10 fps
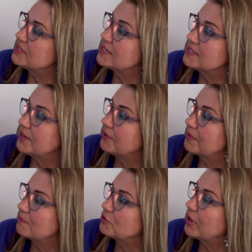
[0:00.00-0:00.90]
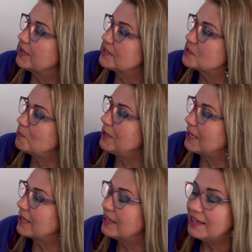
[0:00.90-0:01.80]
is hearing them trying to
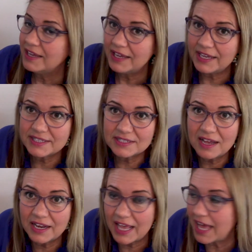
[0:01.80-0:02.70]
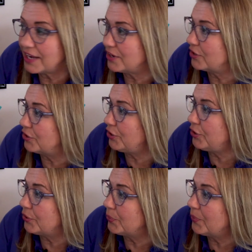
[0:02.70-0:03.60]
speak. It's not how do you
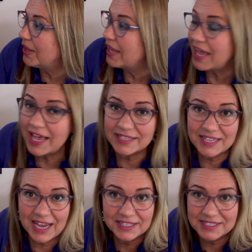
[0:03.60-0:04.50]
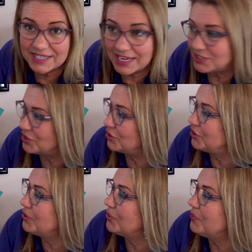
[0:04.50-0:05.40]
do, as I'd say to
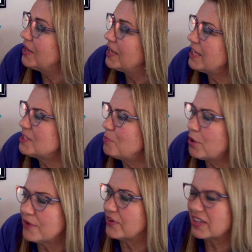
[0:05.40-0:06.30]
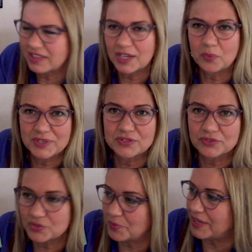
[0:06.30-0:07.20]
you. It's more of a click, whistle,
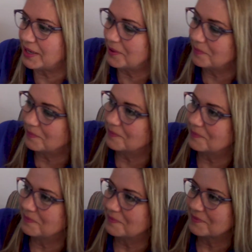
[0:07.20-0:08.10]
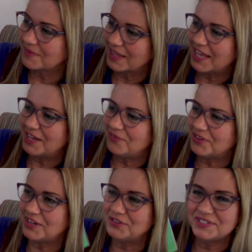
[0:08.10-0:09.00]
squeak. And
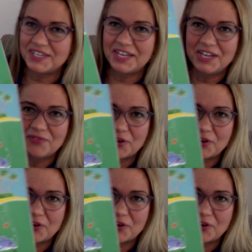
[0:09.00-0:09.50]
can you see any of our